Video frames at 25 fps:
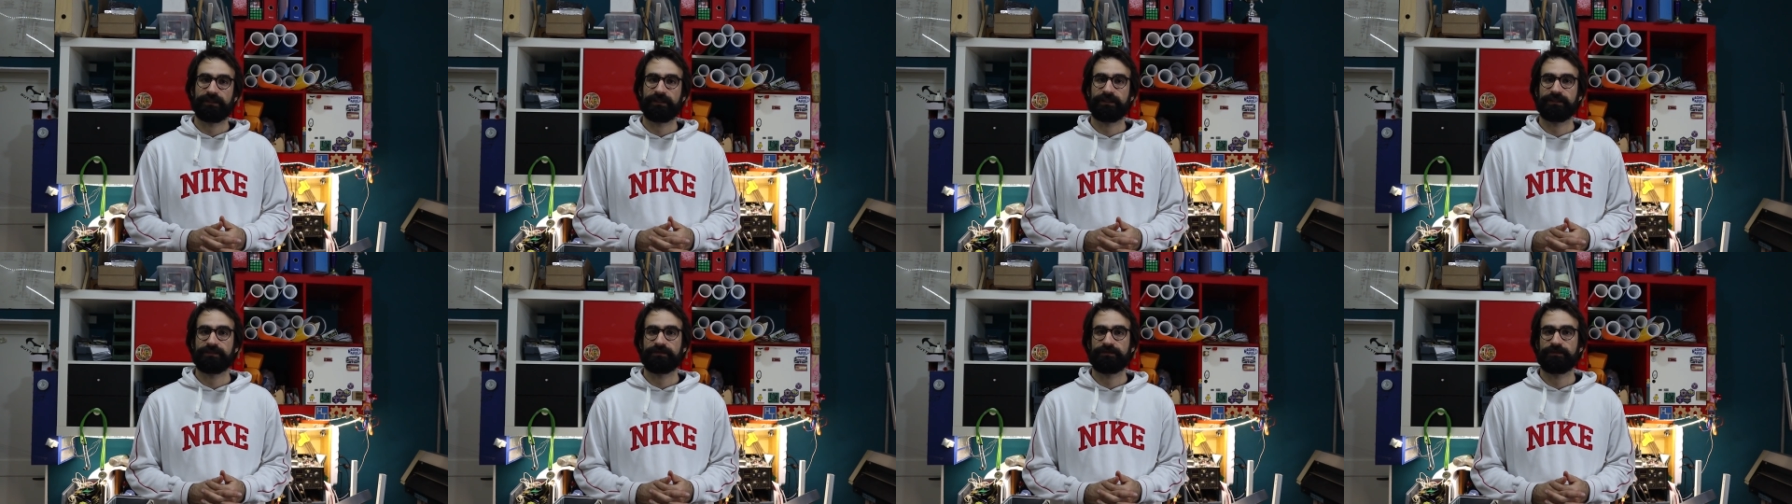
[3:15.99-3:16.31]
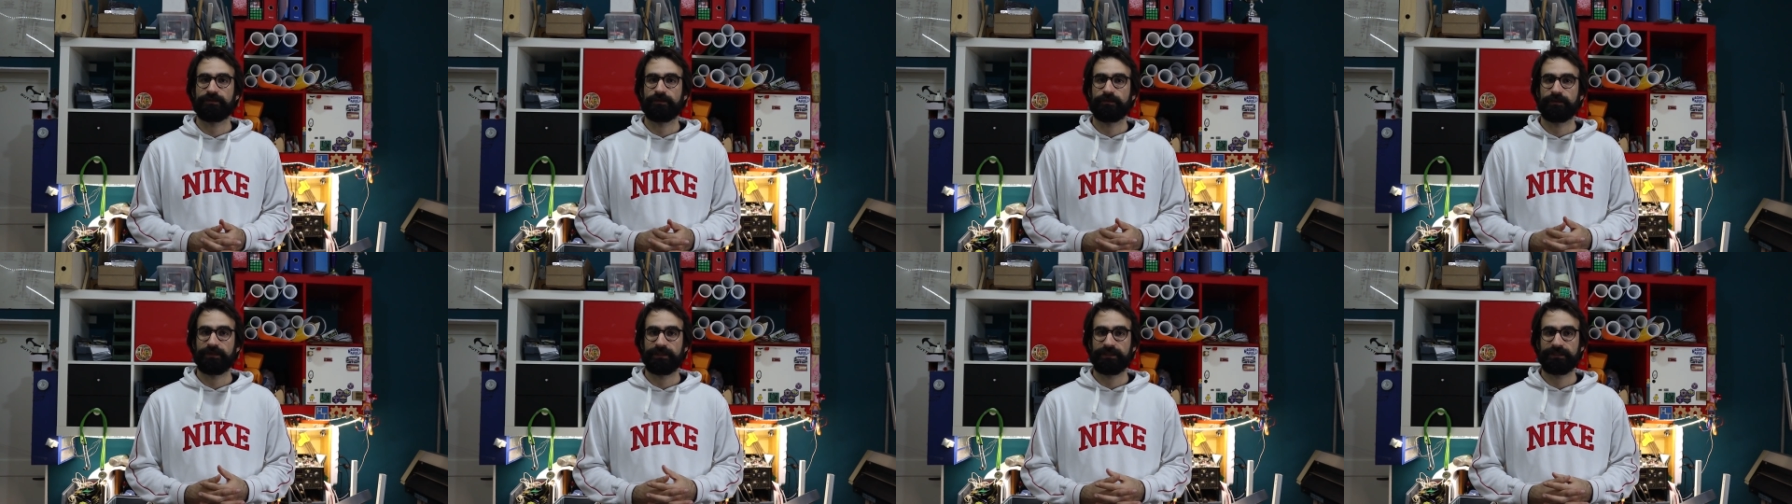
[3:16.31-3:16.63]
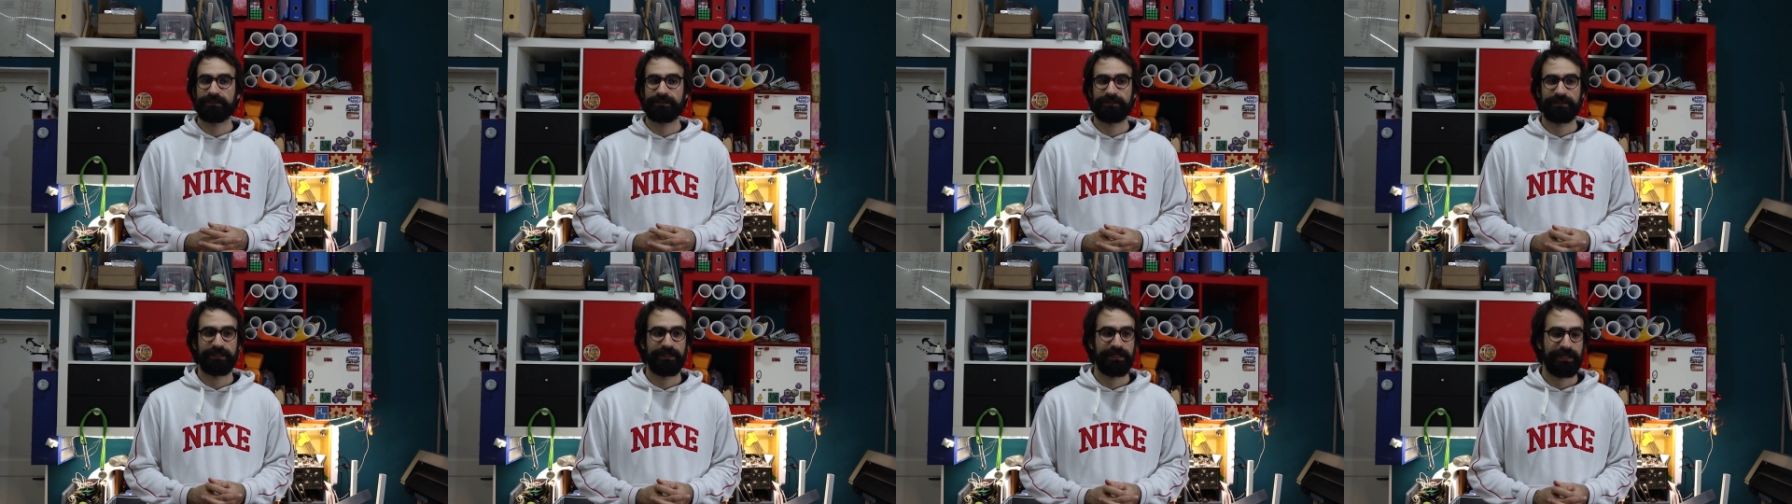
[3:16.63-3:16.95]
the next few
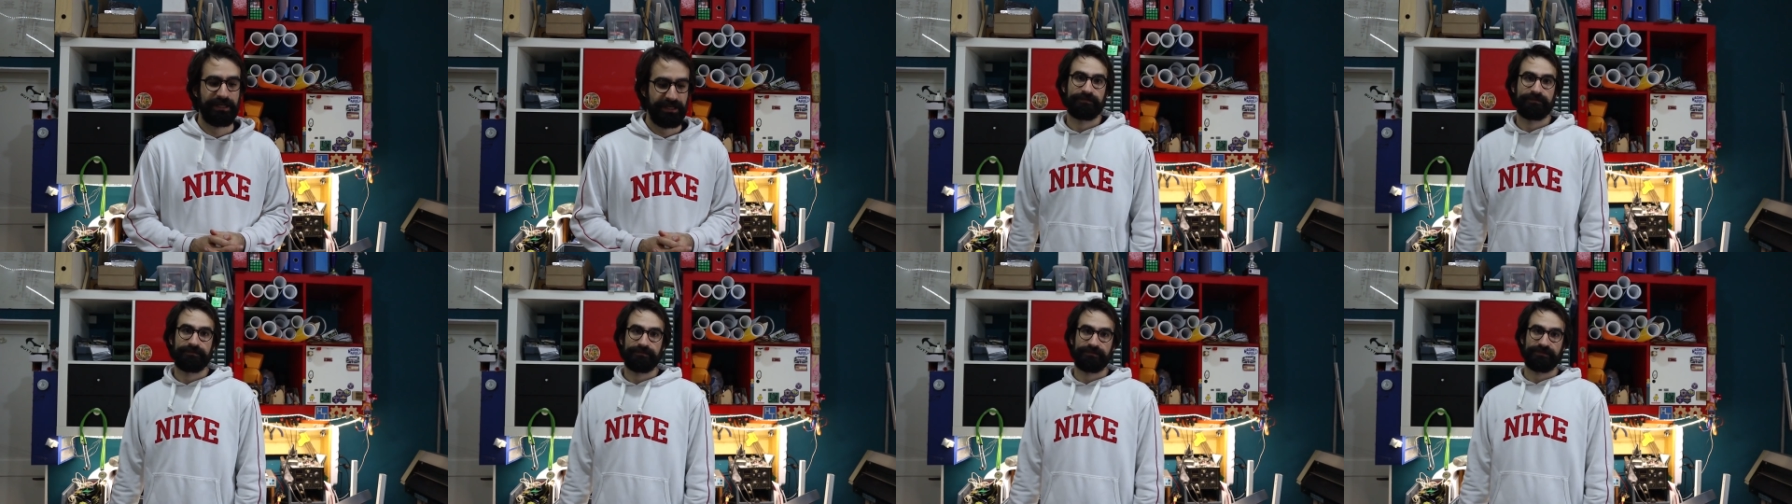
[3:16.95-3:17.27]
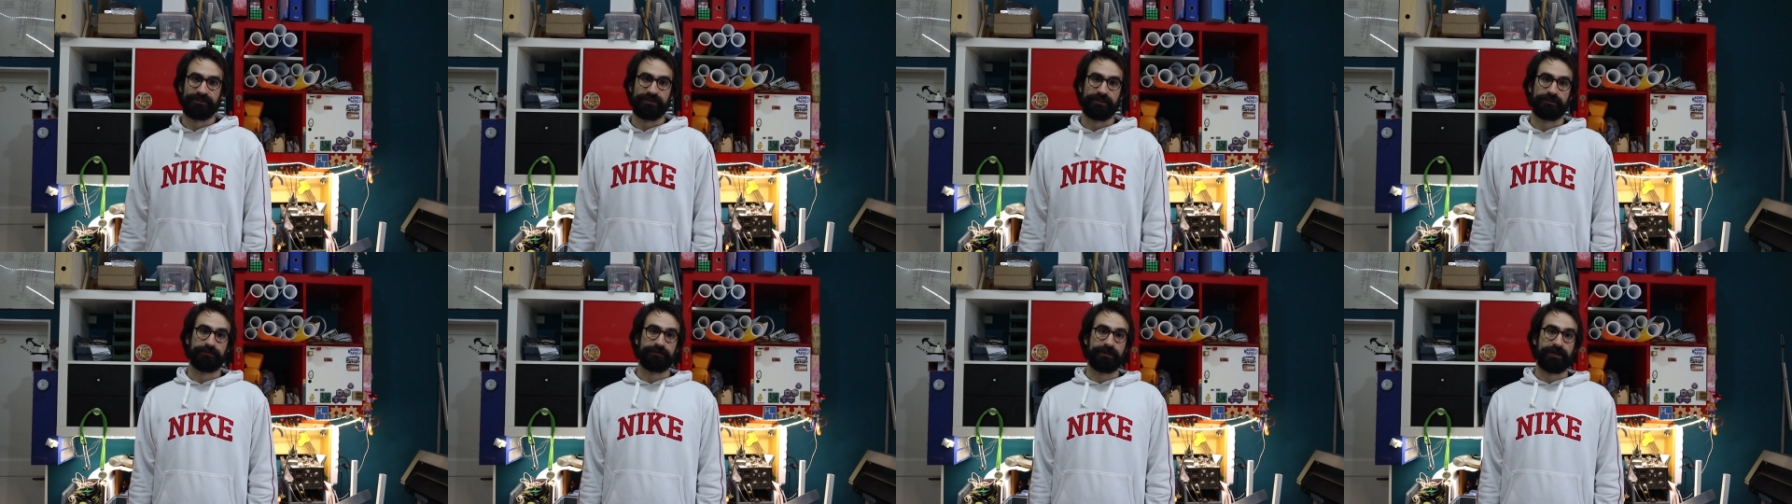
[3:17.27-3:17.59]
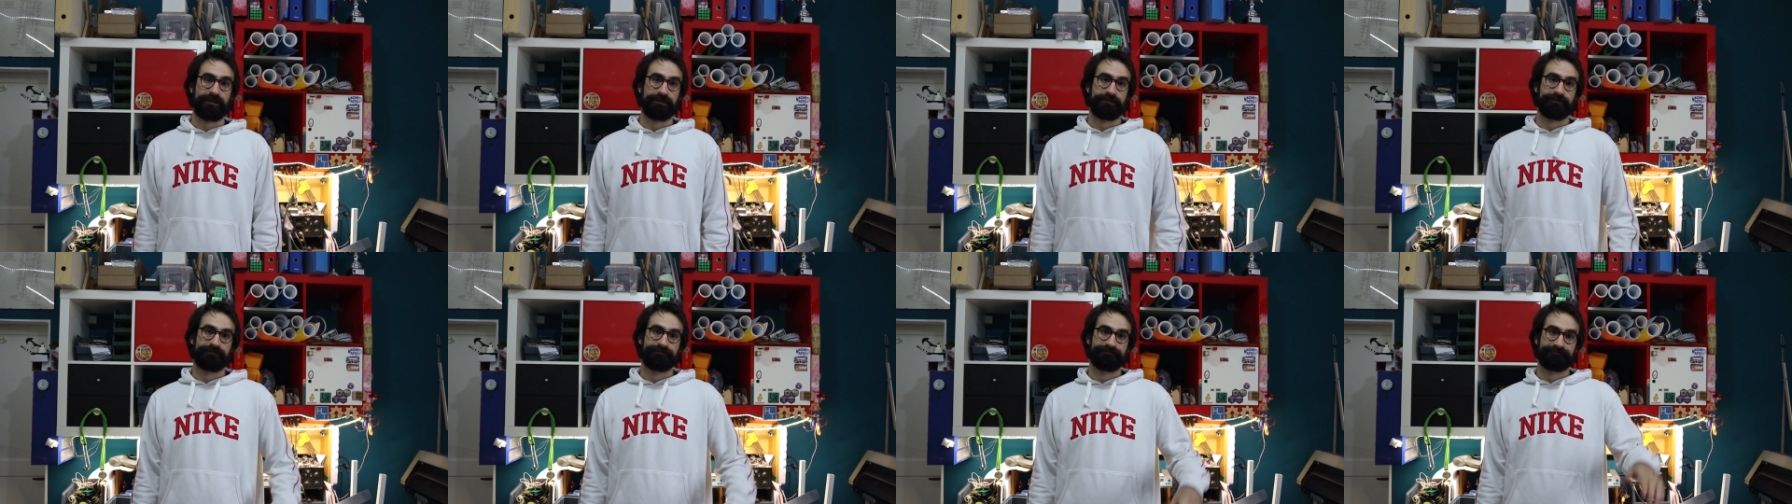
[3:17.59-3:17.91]
weeks. See you
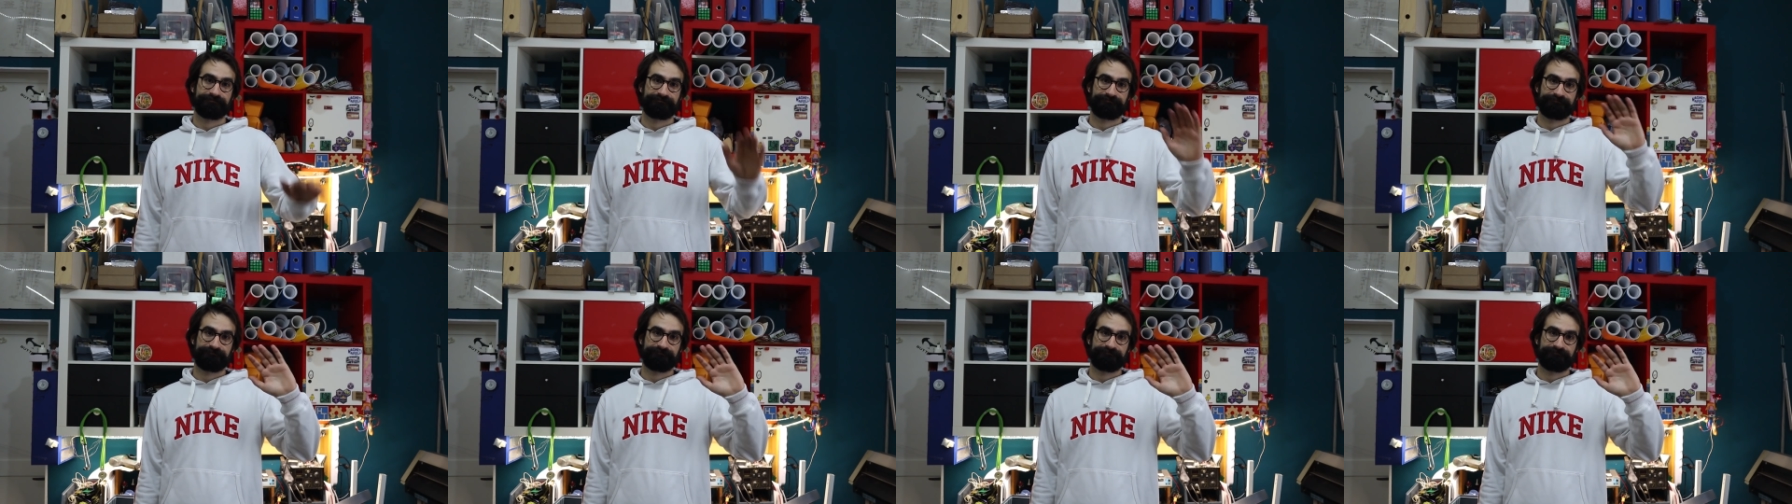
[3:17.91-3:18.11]
then.